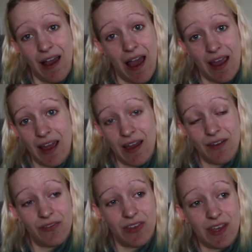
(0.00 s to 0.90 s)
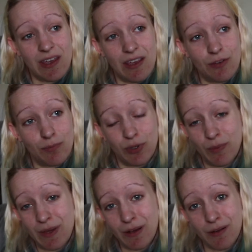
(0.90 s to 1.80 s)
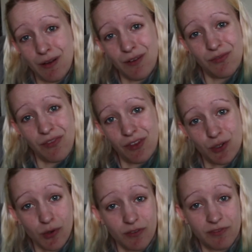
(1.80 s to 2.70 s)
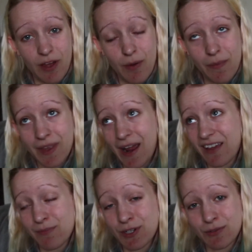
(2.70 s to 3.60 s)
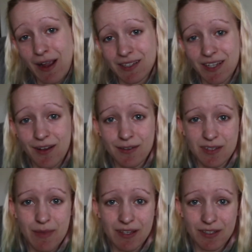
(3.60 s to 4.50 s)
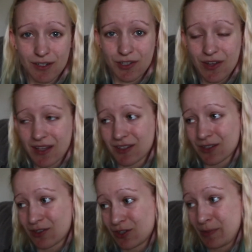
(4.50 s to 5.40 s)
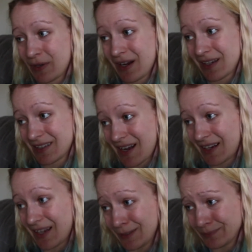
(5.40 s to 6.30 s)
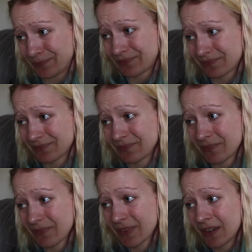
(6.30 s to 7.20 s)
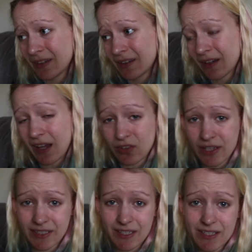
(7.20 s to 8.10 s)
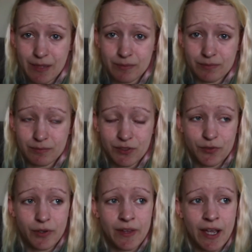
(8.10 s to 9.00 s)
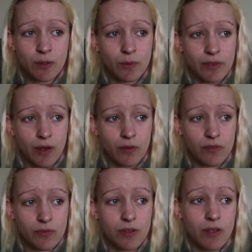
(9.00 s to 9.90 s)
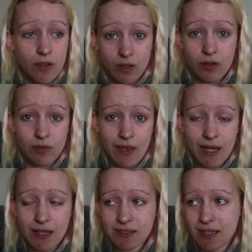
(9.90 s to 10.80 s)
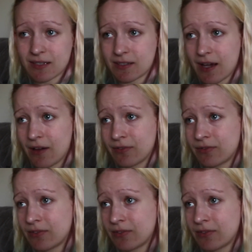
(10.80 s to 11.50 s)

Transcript: I have the premiere of the short film that I have been directing all semester, so that's super exciting. I have a lot to get done before that with all of that essay stuff